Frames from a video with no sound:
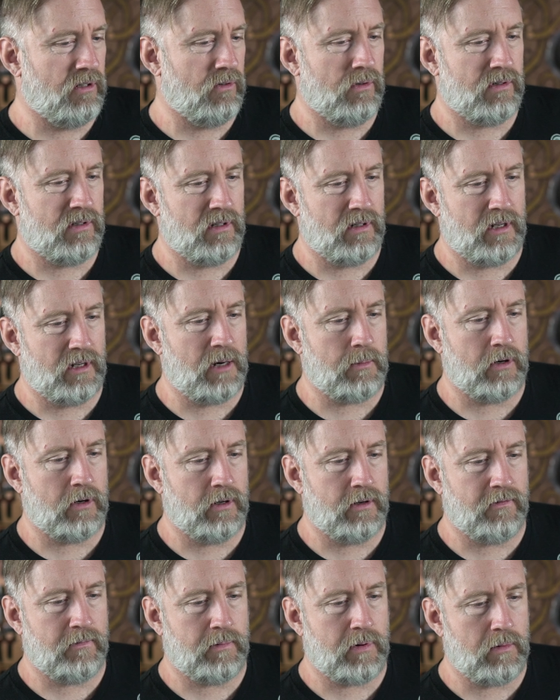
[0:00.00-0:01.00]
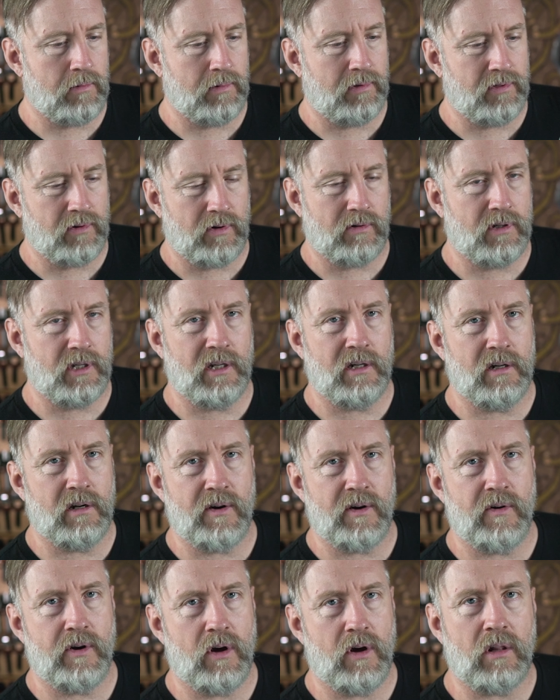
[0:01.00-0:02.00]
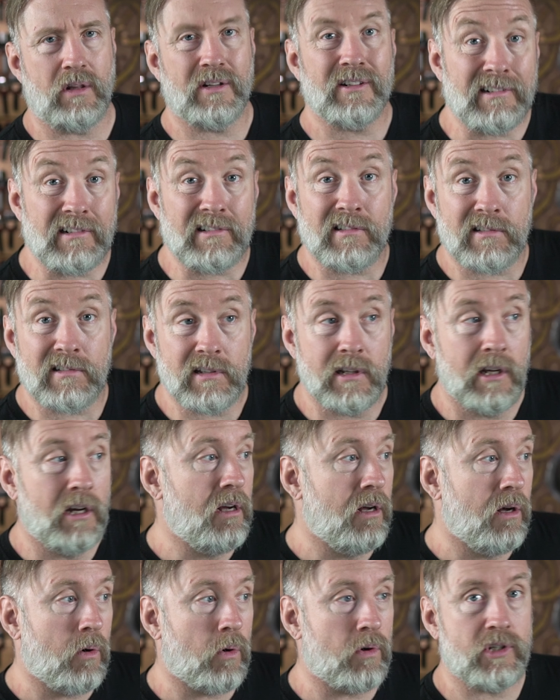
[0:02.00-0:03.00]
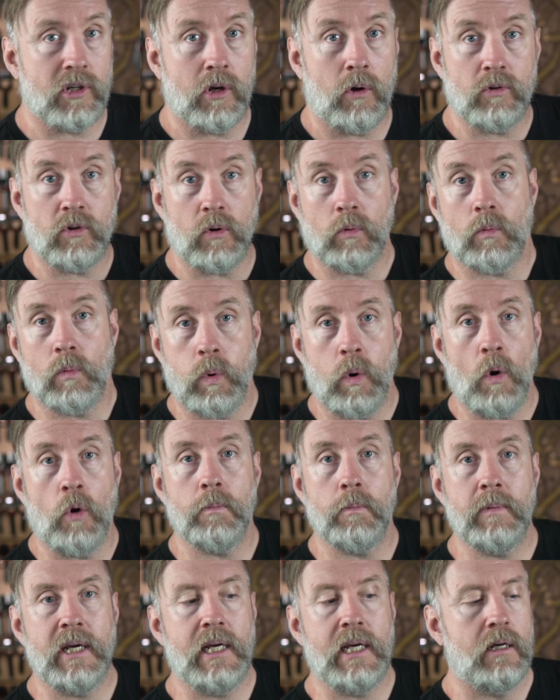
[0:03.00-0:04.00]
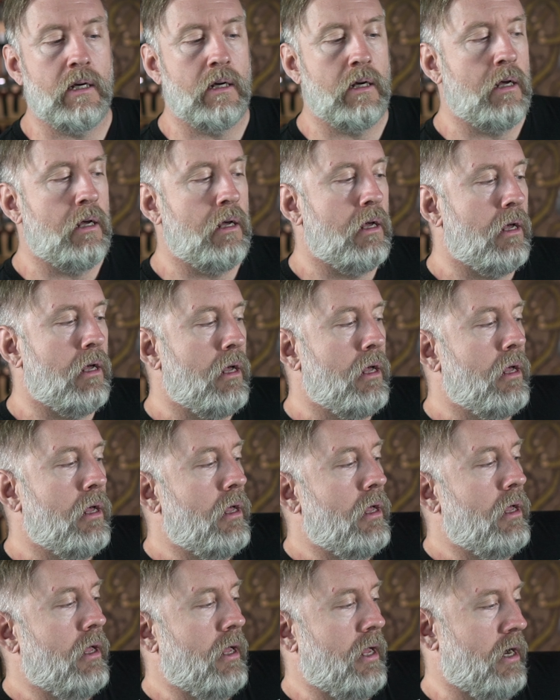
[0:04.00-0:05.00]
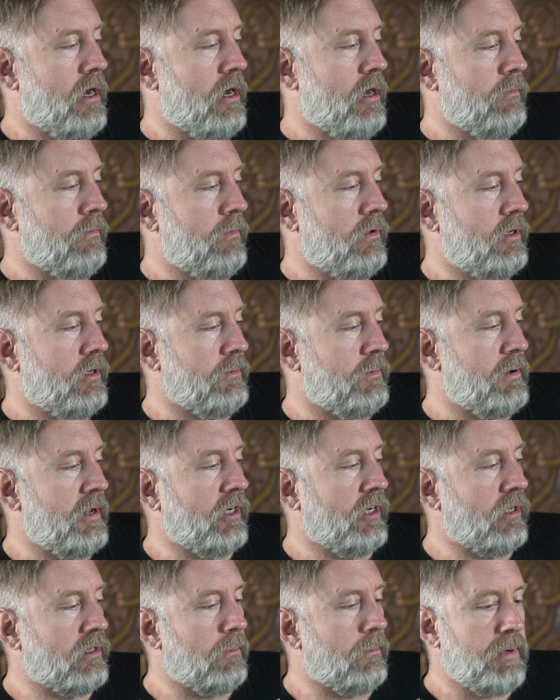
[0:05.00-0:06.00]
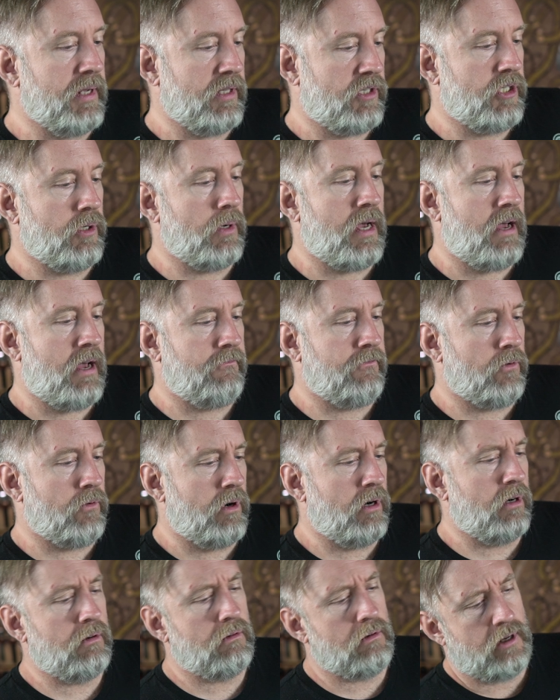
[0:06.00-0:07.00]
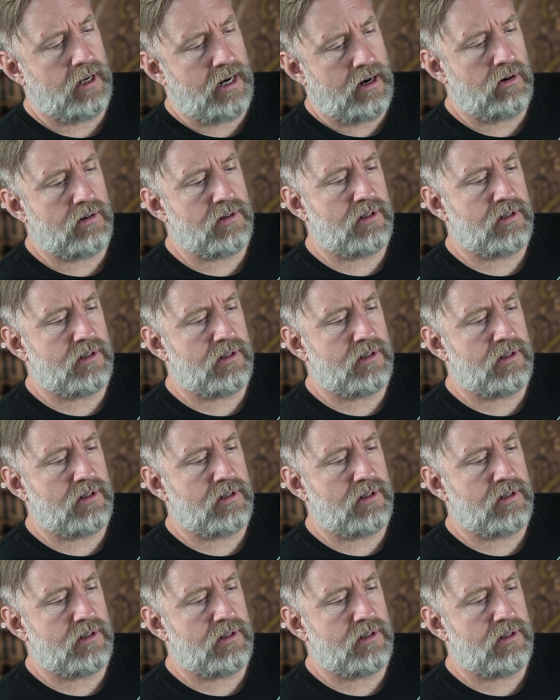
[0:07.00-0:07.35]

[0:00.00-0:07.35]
2 is in the neighborhood of probably $1,300 or so. Don't quote me. Um, depending on the bits you have for it, uh, air